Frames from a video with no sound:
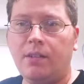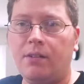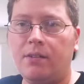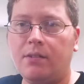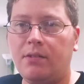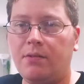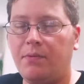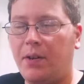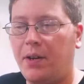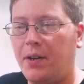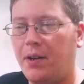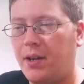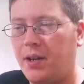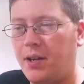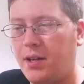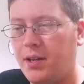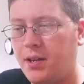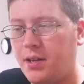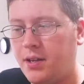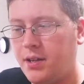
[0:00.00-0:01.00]
know, it's
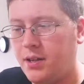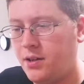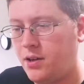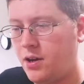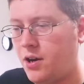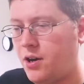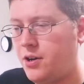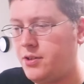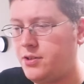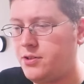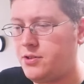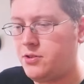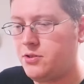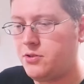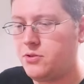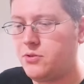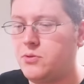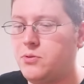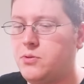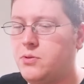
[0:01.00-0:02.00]
very hard
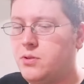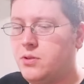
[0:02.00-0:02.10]
to